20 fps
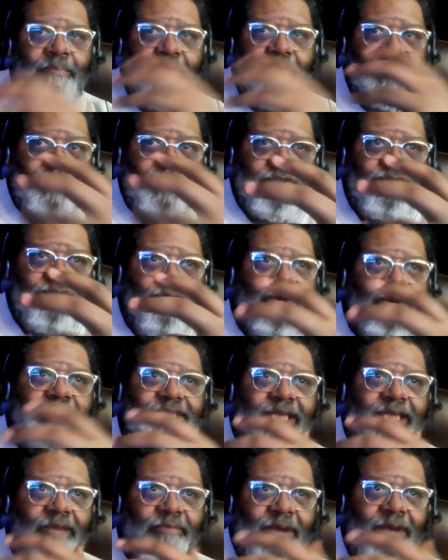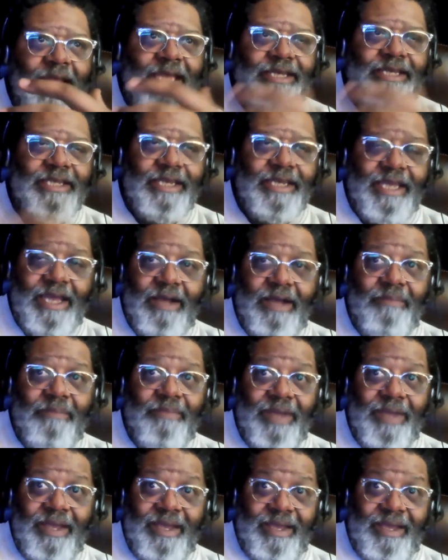put stories that relate to them,
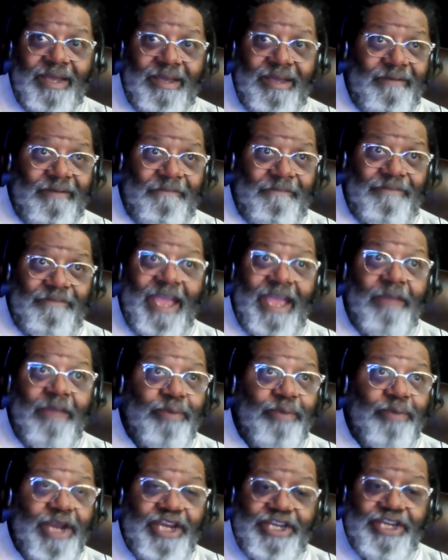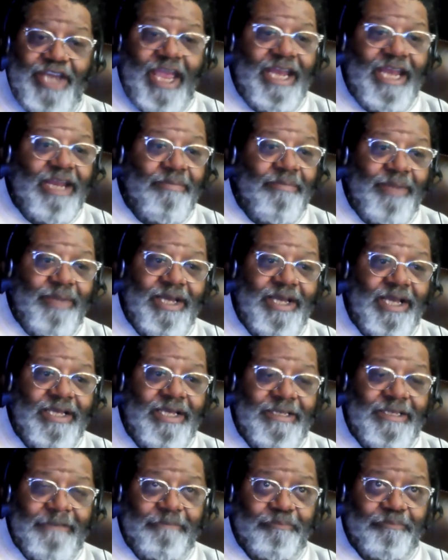they appreciate it because